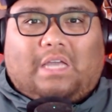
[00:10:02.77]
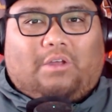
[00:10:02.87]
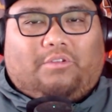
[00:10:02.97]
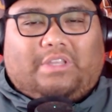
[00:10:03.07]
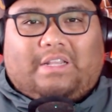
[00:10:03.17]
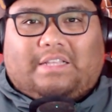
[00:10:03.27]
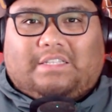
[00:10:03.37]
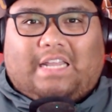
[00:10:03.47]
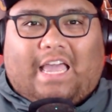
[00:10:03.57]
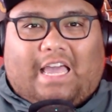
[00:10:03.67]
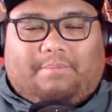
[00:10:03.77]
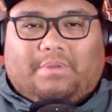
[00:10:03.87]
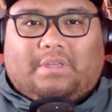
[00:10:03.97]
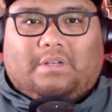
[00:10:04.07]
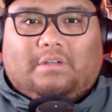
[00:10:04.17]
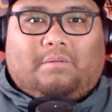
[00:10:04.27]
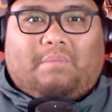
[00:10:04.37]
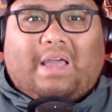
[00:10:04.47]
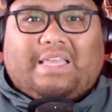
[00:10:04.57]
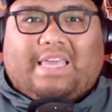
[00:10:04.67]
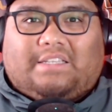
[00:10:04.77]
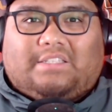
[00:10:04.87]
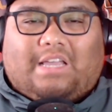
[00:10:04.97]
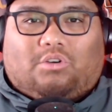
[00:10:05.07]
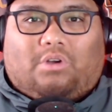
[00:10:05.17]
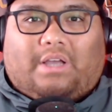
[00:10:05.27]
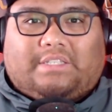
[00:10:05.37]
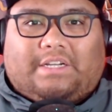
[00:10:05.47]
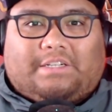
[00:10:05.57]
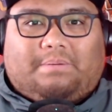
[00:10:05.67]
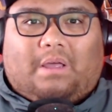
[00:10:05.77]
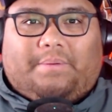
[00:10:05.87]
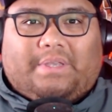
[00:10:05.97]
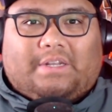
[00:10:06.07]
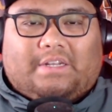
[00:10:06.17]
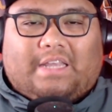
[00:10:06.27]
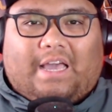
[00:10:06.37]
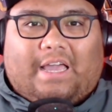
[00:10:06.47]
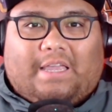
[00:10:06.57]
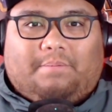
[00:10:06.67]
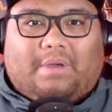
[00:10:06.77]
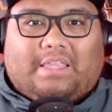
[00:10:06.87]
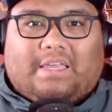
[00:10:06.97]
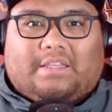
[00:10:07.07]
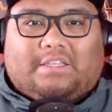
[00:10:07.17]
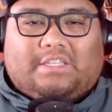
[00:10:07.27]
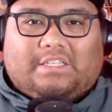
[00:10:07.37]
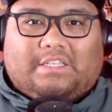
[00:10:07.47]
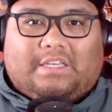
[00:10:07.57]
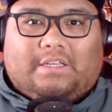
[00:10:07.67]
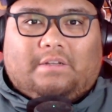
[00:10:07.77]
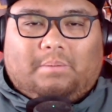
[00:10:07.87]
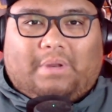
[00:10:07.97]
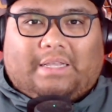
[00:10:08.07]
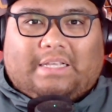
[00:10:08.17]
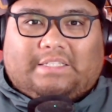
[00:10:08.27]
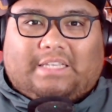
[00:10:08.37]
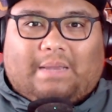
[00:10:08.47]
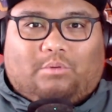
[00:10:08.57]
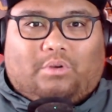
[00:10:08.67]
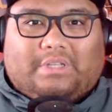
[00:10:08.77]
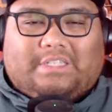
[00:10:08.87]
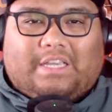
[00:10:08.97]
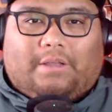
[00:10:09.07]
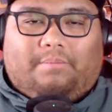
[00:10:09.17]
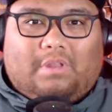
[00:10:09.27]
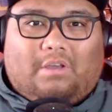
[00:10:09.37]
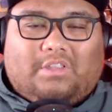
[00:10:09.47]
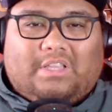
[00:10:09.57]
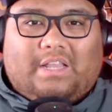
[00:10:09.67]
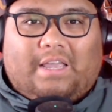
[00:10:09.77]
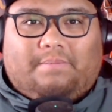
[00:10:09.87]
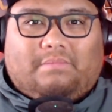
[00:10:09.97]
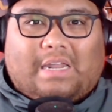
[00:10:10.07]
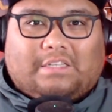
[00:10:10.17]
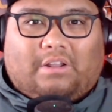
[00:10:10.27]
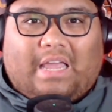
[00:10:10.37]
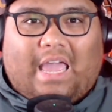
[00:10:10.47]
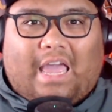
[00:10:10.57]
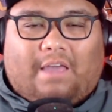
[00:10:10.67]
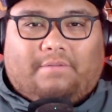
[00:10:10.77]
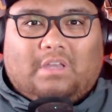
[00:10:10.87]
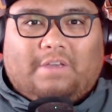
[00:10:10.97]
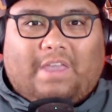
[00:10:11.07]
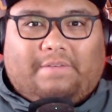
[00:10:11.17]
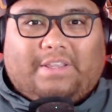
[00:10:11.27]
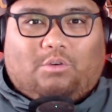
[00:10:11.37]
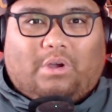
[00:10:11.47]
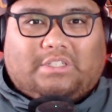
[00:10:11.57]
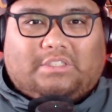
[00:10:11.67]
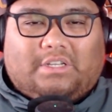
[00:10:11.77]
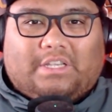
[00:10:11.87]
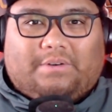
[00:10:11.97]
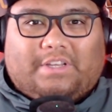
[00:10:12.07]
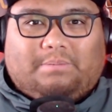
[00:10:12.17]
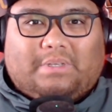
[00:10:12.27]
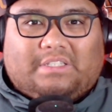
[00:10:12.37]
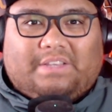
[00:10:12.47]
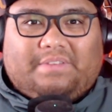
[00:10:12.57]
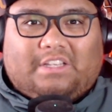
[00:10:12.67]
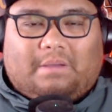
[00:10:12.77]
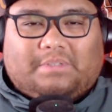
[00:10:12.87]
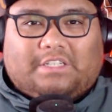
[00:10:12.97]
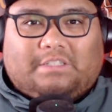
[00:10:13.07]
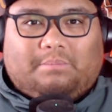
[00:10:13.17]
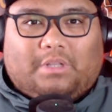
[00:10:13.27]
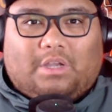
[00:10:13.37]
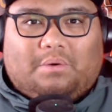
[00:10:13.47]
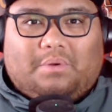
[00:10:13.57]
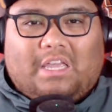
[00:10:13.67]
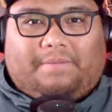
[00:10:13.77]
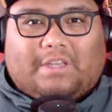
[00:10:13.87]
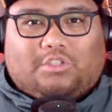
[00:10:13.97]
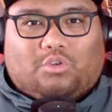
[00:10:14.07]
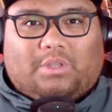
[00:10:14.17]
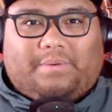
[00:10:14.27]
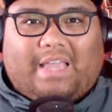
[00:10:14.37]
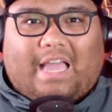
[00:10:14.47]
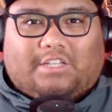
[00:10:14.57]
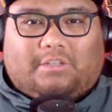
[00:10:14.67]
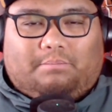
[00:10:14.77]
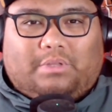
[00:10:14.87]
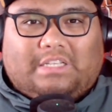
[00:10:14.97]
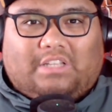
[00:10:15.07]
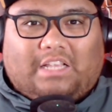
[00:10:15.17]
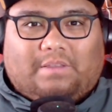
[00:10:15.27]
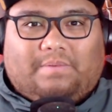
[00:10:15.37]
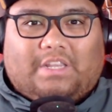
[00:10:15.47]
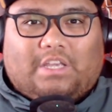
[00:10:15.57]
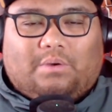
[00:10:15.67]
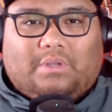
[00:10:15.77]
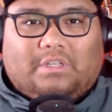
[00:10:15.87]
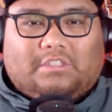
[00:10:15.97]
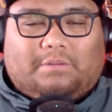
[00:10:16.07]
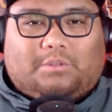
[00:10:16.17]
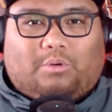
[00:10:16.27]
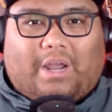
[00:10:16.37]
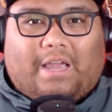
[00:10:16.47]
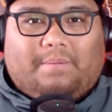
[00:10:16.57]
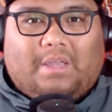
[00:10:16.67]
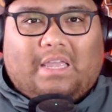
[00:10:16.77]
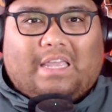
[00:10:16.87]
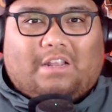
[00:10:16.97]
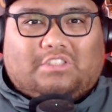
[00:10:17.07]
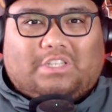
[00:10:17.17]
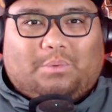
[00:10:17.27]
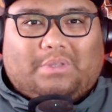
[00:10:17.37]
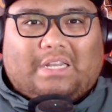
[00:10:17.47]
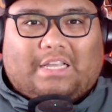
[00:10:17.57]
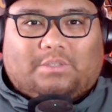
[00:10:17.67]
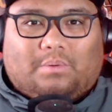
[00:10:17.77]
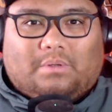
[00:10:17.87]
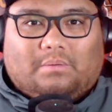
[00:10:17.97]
I don't think that's going to happen. My guess is that Crosshair is probably going to die by the end of the season, but I guess time will only tell. Other than that, that is all I have. If you have any questions or theories, please leave in the comment section below. If you enjoyed the reaction, please like the video, subscribe, and I'll see you on the next one.